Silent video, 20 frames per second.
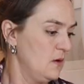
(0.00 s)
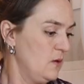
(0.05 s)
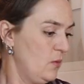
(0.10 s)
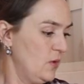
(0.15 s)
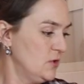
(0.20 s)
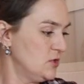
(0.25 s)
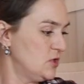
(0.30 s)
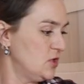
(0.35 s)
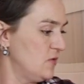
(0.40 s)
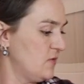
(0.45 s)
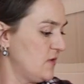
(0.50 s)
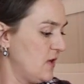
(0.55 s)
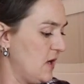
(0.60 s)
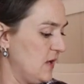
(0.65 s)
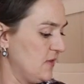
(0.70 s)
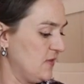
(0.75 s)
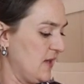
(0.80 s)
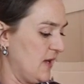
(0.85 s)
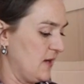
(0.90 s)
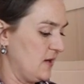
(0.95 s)
Once you've
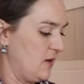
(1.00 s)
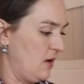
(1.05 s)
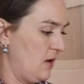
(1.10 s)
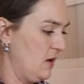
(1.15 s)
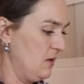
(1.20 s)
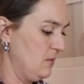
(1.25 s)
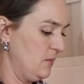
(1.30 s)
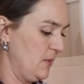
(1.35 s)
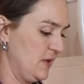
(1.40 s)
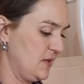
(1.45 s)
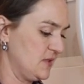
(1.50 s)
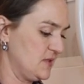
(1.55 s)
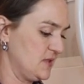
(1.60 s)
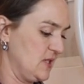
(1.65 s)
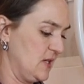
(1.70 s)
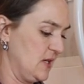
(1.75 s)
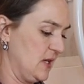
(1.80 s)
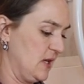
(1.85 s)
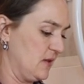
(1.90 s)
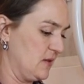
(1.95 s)
got that all mixed
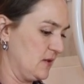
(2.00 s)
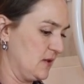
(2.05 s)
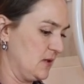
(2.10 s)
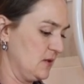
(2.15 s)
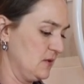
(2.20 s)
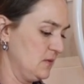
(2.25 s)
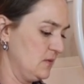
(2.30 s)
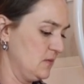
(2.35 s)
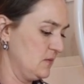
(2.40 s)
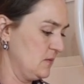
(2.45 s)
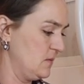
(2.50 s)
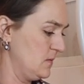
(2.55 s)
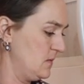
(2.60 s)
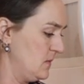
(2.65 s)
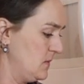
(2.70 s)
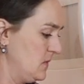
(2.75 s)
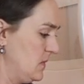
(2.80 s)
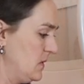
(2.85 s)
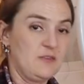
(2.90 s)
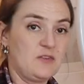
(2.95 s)
together,
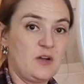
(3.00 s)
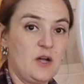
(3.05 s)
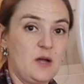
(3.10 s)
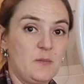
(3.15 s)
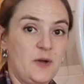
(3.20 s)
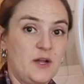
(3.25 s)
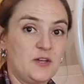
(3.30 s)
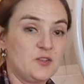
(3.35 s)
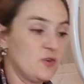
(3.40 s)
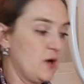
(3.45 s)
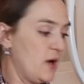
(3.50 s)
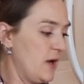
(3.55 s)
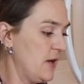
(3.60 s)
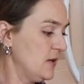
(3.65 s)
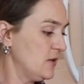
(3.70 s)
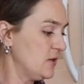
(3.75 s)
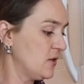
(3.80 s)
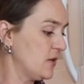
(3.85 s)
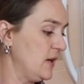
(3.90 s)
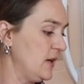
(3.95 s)
I've got my dry
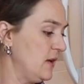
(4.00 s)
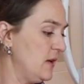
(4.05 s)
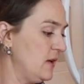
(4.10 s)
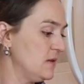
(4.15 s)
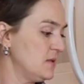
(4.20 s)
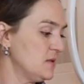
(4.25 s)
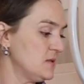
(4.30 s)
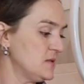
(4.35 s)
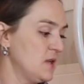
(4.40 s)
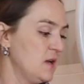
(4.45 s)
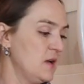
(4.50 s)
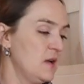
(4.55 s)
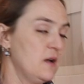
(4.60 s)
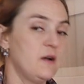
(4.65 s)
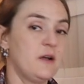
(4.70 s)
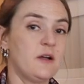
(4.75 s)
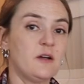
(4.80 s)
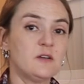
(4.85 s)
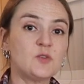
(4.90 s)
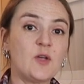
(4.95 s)
ingredients.
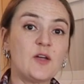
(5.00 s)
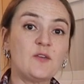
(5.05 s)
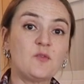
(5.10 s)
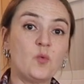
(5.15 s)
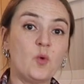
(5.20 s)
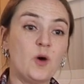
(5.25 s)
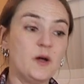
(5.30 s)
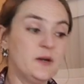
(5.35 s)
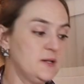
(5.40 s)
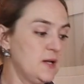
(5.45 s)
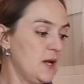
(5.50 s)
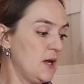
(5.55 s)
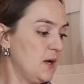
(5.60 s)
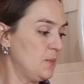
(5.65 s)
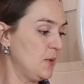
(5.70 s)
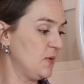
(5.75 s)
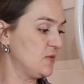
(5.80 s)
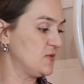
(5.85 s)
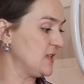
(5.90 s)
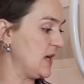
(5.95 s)
I also have one
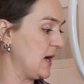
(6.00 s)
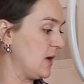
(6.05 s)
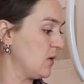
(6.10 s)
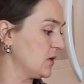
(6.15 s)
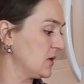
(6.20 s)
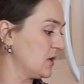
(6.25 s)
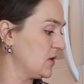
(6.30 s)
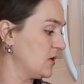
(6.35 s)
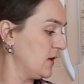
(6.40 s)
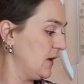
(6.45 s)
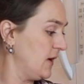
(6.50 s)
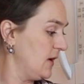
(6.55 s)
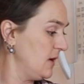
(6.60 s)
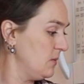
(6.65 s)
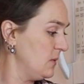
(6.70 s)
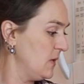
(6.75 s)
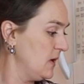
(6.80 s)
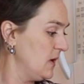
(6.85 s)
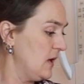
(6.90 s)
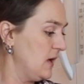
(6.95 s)
cup of sour
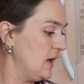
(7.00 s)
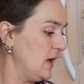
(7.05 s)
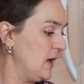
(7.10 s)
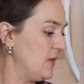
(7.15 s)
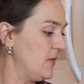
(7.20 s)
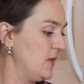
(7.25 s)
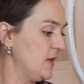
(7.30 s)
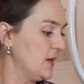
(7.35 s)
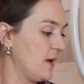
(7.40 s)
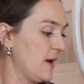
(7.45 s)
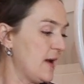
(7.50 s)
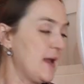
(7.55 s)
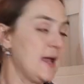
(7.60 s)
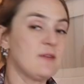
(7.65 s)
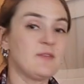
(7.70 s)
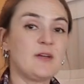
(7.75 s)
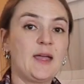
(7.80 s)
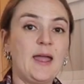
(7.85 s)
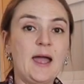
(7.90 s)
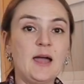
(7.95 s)
cream, and then I
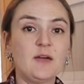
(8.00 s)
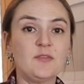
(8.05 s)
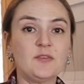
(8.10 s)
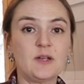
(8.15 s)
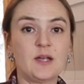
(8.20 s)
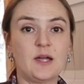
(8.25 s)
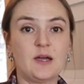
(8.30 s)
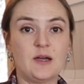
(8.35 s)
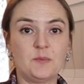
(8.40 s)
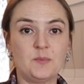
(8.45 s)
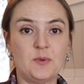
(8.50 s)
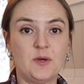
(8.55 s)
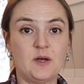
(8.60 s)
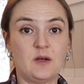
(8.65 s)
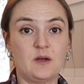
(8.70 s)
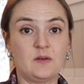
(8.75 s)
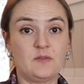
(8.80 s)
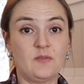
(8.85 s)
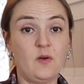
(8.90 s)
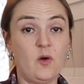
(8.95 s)
have a half a cup
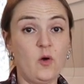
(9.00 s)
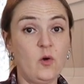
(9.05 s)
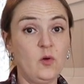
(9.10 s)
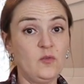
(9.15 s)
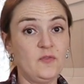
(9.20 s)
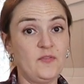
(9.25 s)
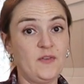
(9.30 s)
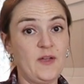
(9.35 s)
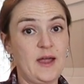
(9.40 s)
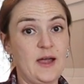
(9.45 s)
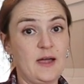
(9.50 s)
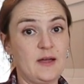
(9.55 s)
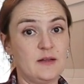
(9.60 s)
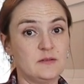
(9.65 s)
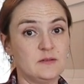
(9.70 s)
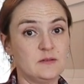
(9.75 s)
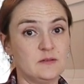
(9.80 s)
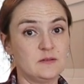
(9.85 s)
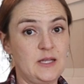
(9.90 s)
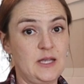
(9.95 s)
of whole
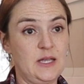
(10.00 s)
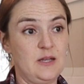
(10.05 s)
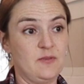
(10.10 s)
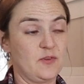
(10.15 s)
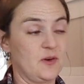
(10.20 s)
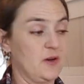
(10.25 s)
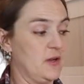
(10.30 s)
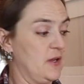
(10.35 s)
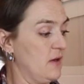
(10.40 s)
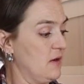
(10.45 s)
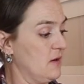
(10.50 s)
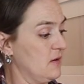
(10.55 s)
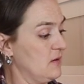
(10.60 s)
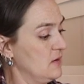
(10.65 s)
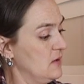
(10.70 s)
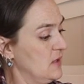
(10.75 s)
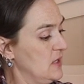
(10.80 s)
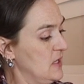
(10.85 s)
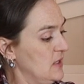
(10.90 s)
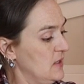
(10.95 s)
fat kefir here.
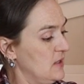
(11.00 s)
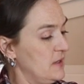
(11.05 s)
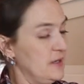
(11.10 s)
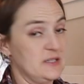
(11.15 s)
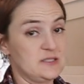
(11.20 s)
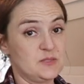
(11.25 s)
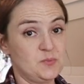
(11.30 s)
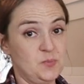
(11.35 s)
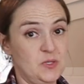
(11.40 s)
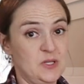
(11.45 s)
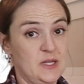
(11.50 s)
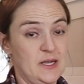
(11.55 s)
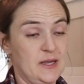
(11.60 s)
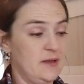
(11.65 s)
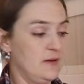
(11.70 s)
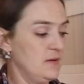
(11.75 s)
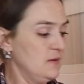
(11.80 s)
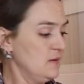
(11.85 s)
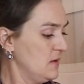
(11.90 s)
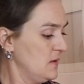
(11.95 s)
It's
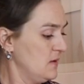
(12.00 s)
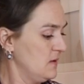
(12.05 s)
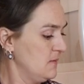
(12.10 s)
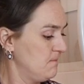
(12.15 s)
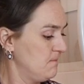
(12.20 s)
plain.